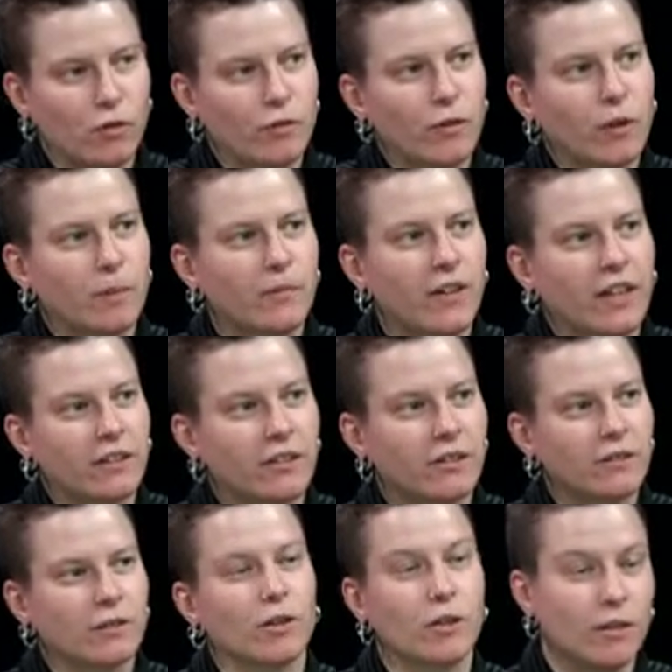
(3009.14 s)
of new form
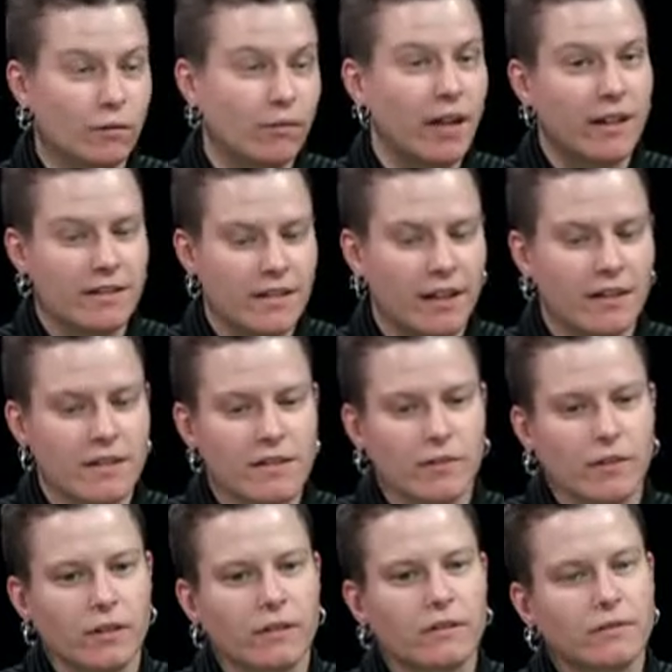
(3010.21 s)
factor or a
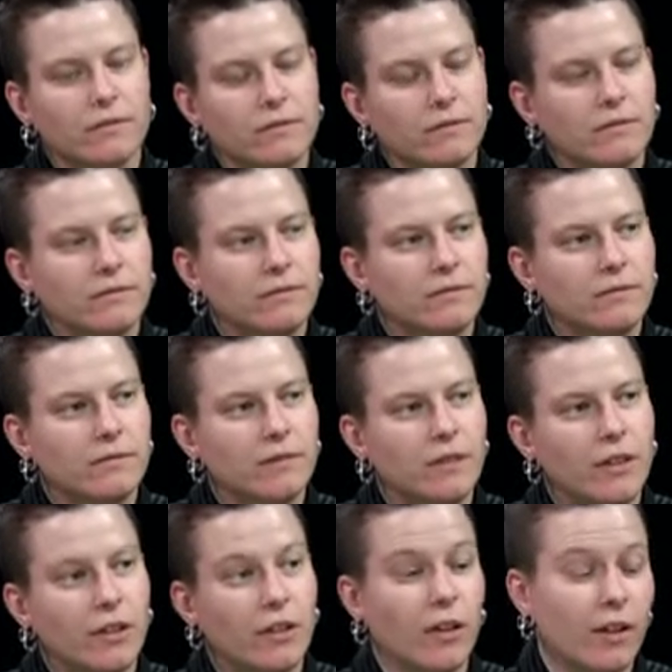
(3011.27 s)
renaissance of
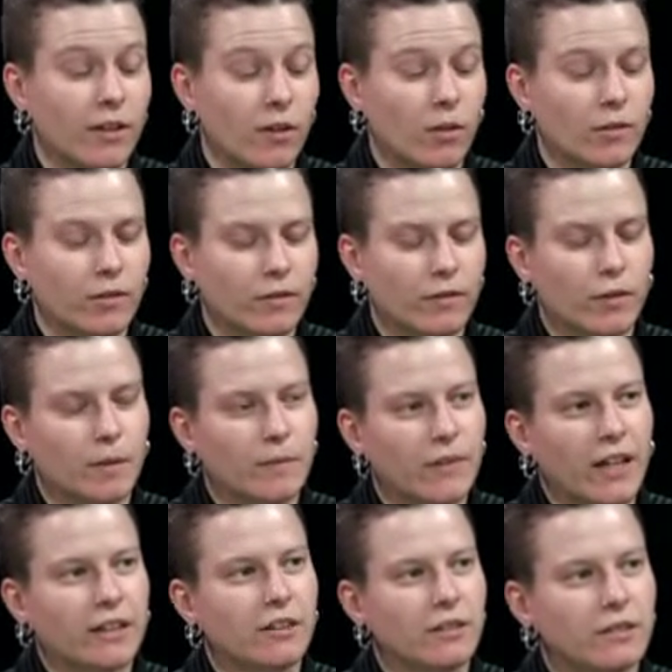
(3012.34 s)
an older
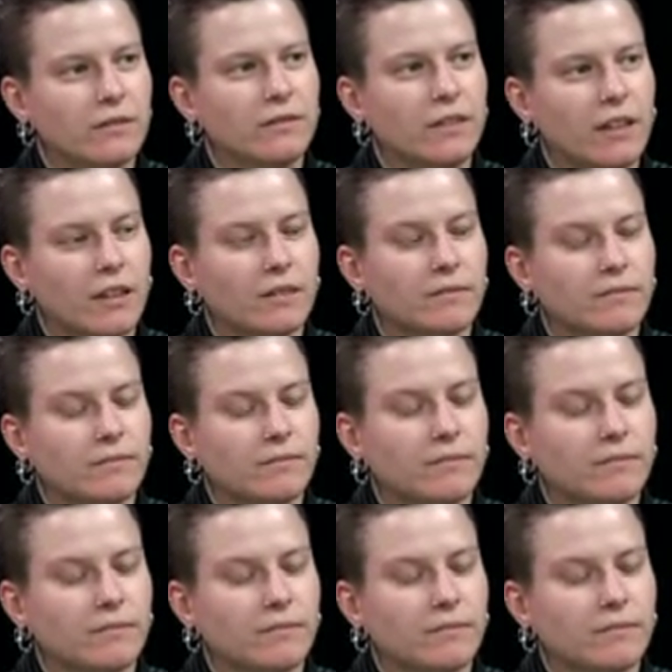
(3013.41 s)
form factor. Yeah.